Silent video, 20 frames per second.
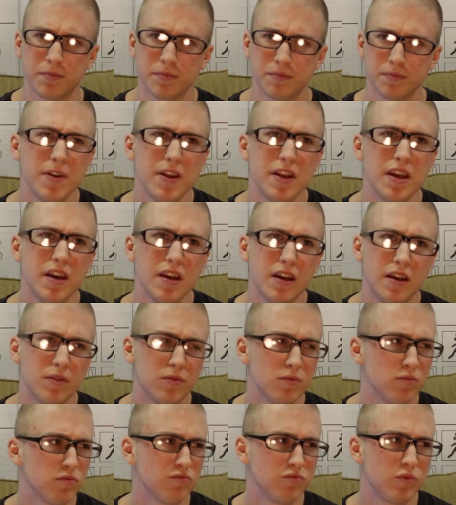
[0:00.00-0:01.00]

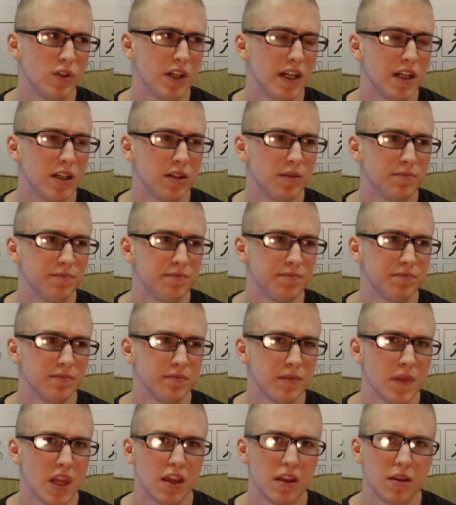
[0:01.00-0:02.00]
Nvidia, well,
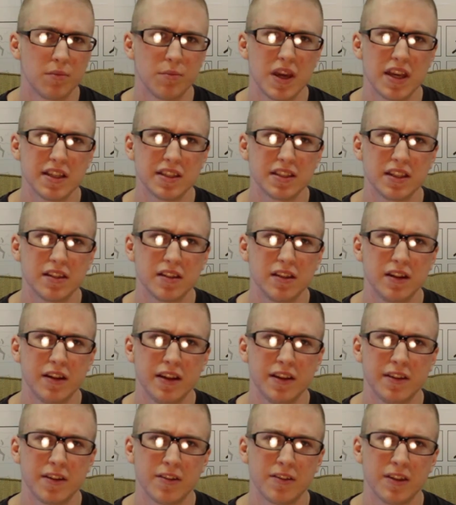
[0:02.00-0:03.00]

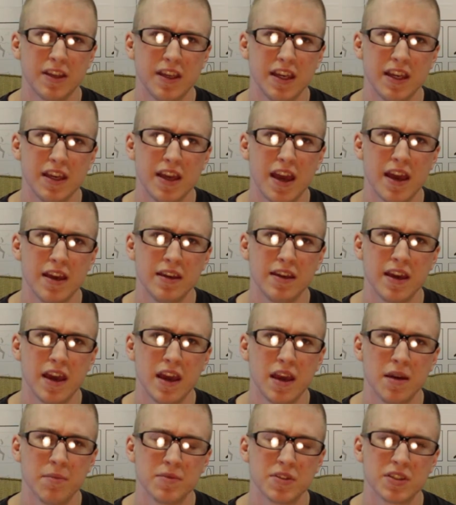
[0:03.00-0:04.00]
basically, they're the EA
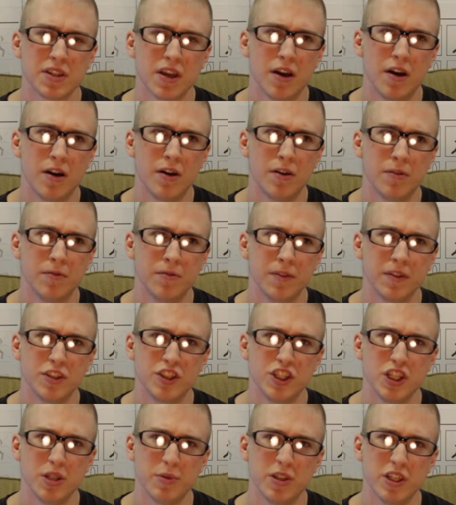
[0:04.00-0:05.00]
games of
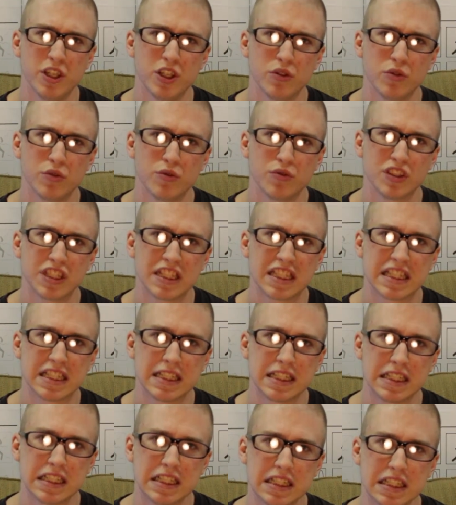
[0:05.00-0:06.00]
GPUs.
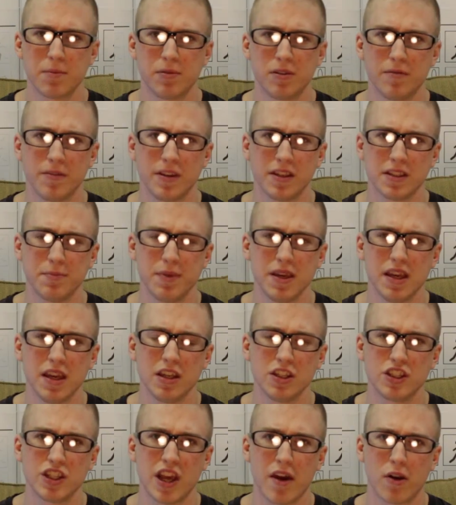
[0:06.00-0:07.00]
One example of this
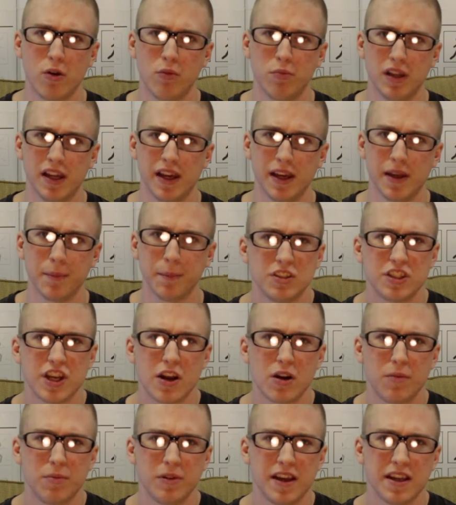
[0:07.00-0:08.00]
being Shadowplay.
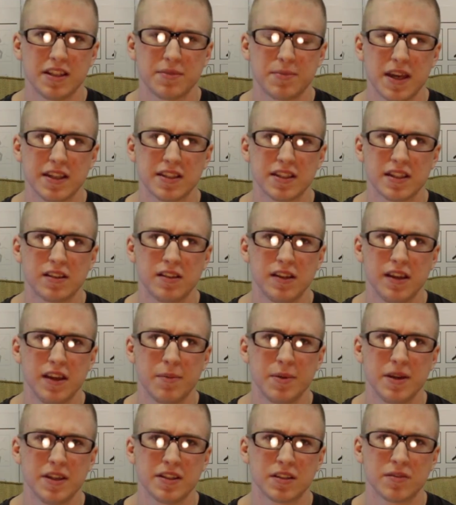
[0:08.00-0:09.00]
Shadowplay is basically
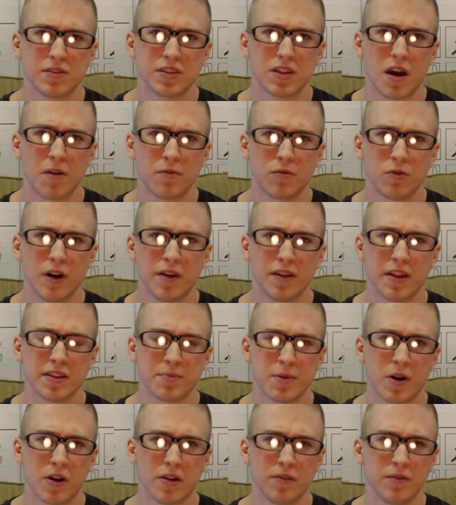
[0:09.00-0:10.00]
a piece of software
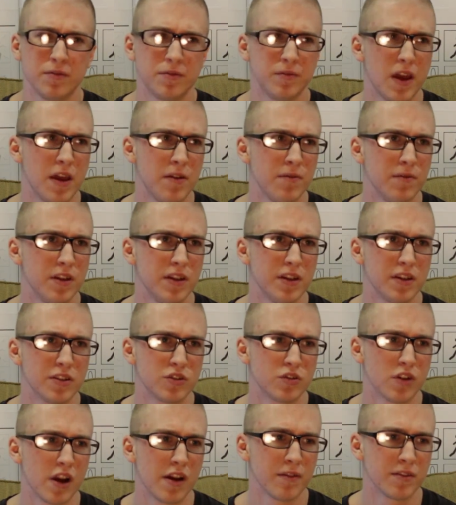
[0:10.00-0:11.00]
that's part of
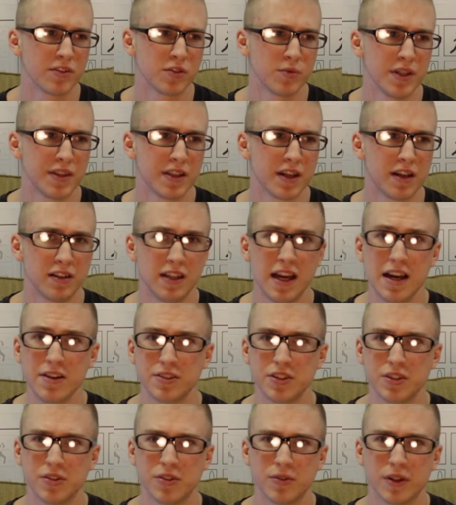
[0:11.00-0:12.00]
Nvidia's driver suite that
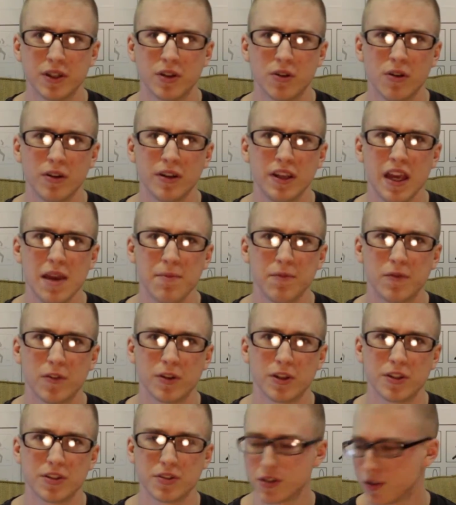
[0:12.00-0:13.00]
allows you to record game
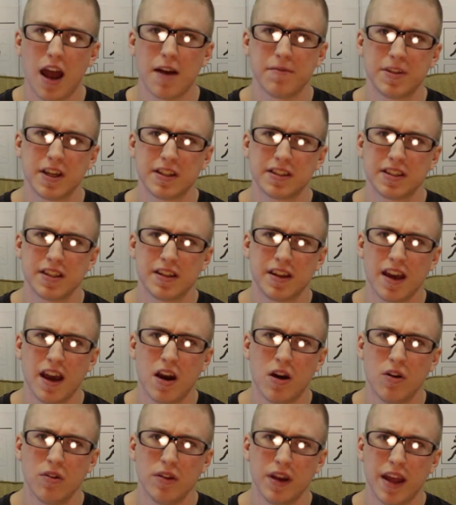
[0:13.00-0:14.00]
footage. I've tested it
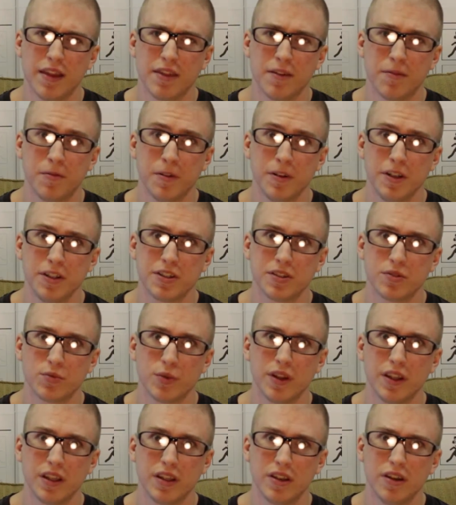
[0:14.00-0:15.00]
out, and the footage is
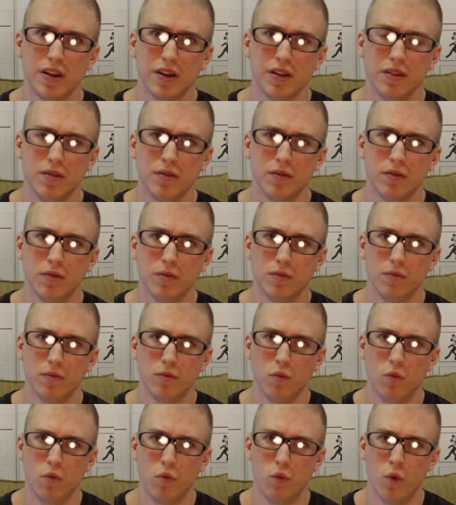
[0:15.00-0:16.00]
really good
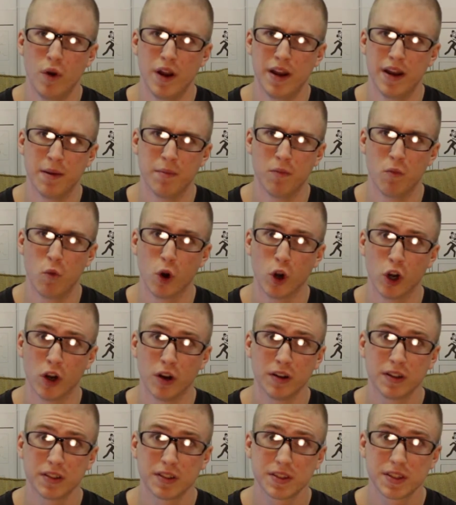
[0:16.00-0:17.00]
when it
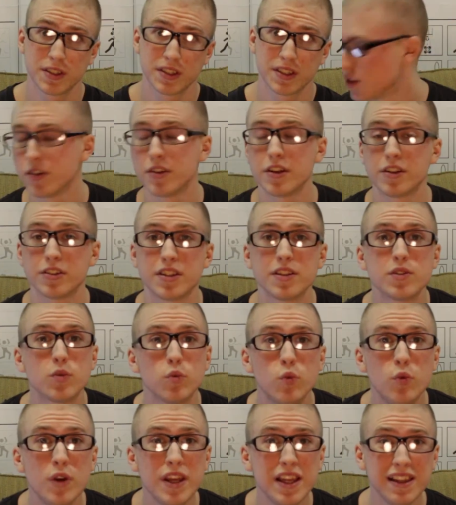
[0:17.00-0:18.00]
works. So there's
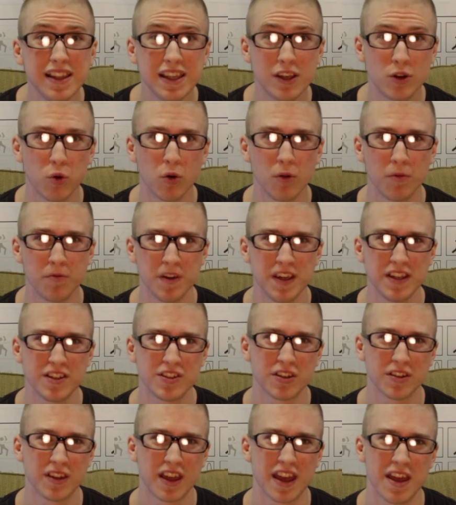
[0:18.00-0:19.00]
this really cool
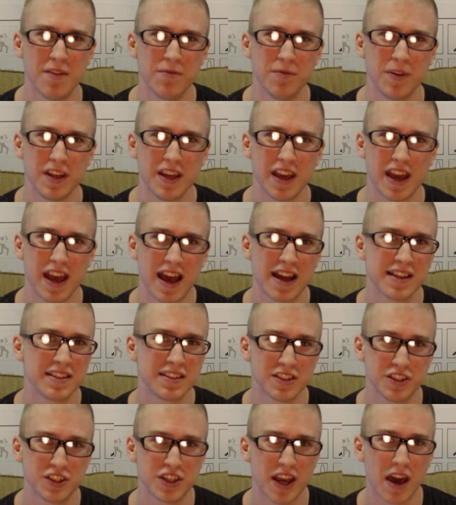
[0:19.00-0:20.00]
feature that Nvidia
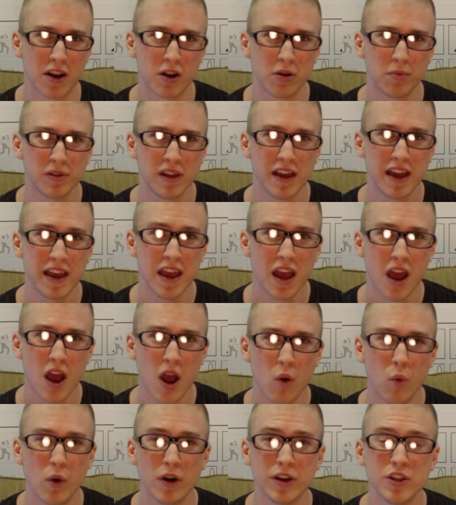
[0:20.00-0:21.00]
adds to Shadowplay
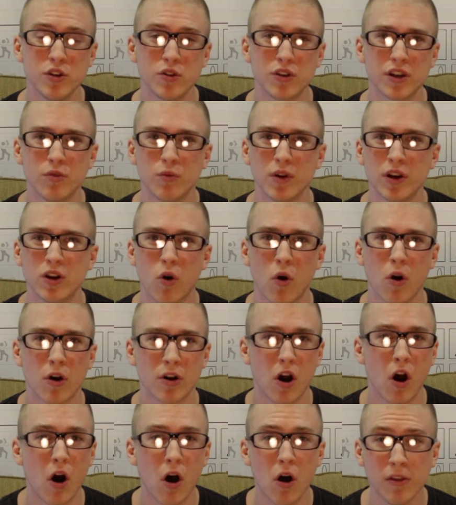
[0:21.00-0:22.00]
where you can
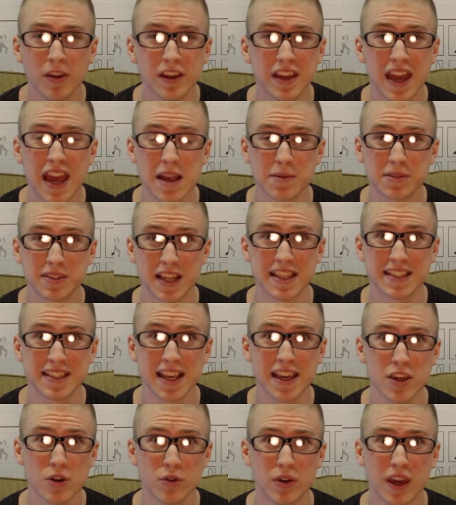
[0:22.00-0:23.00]
record all the games they
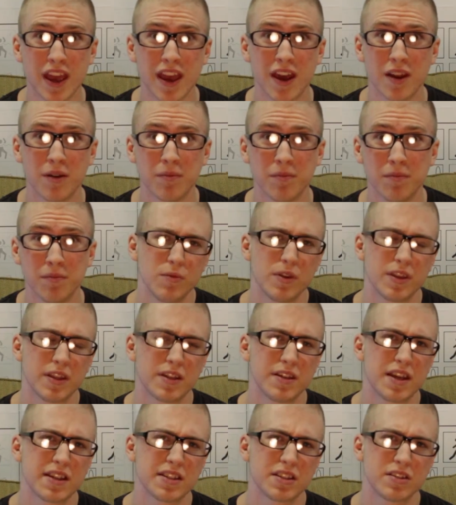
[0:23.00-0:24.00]
say you can. I mean, with
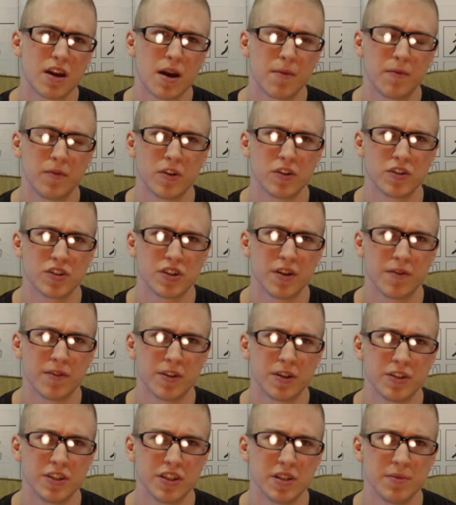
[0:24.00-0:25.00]
the desktop version of
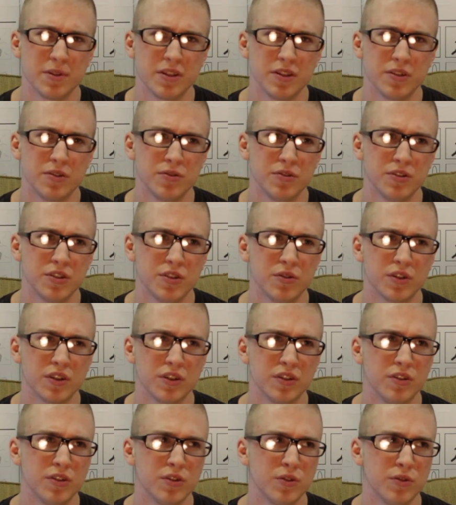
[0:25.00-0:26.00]
their GPUs, you
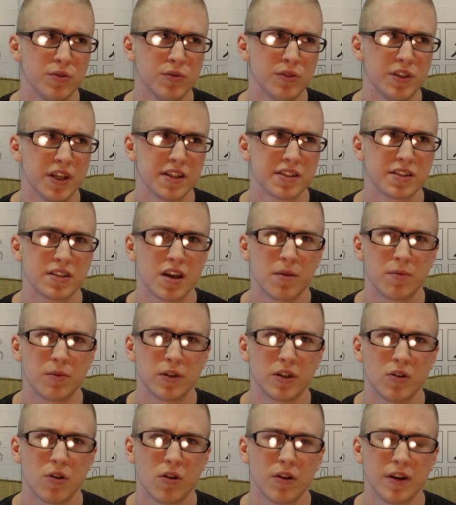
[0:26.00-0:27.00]
can do desktop
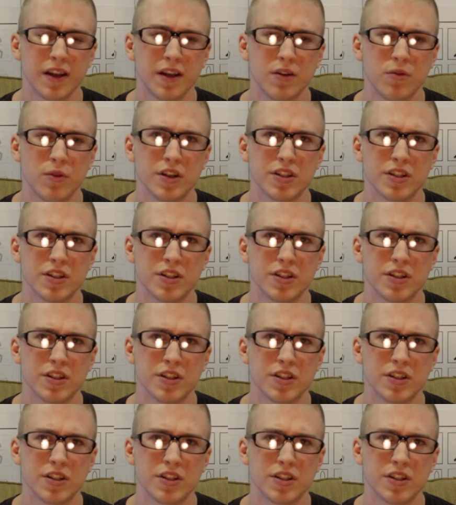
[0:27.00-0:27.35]
recording,